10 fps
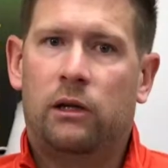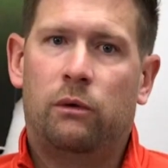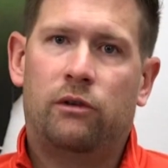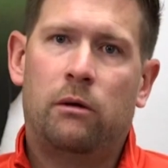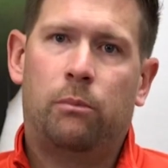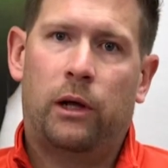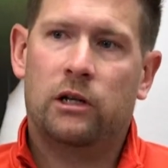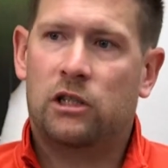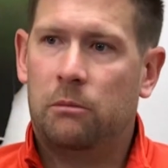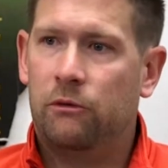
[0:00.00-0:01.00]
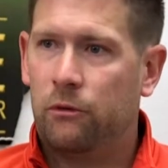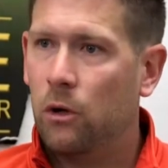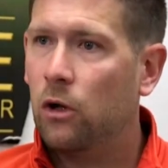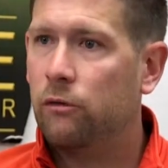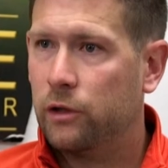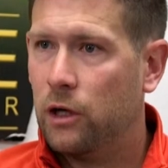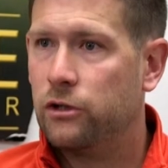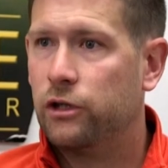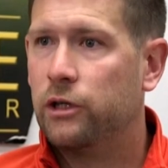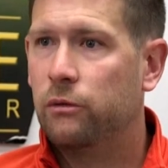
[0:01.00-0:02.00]
We've got players coming from all over the
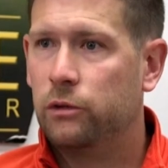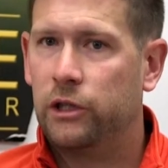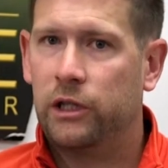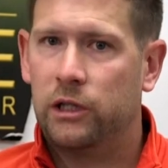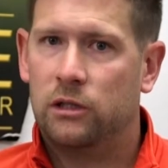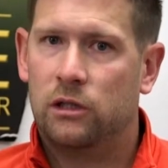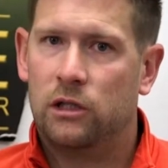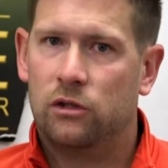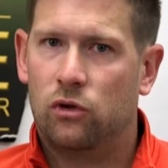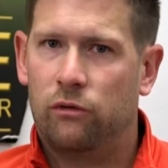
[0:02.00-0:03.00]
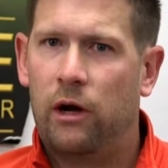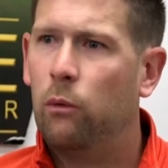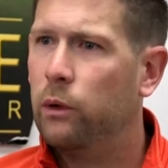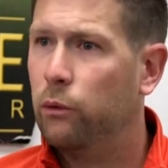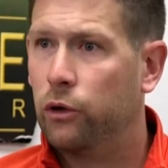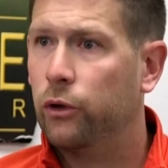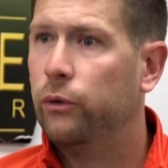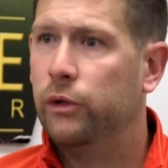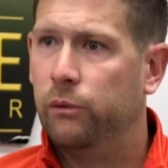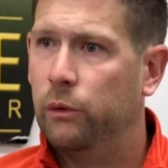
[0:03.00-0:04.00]
country, which I think is, is sort of how we
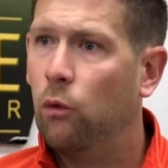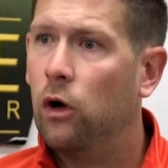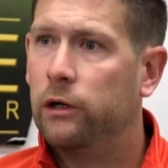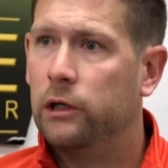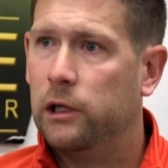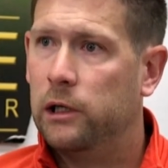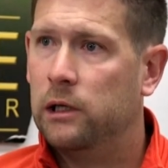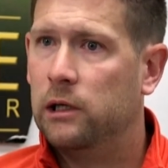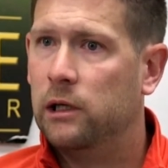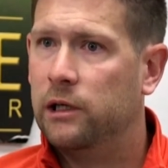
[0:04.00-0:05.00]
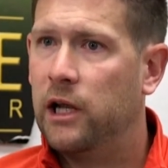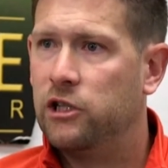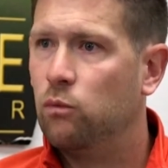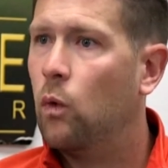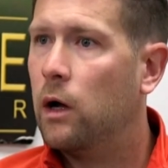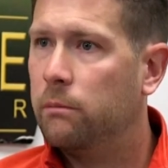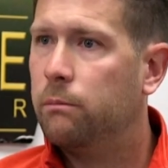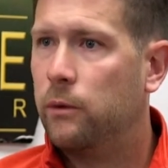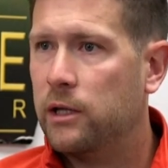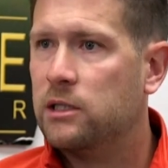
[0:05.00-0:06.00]
recruit, and we want uh, a nationwide
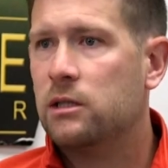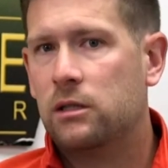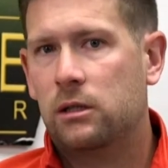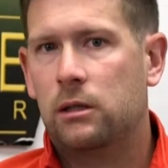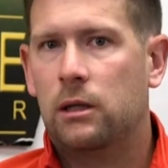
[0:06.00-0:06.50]
presence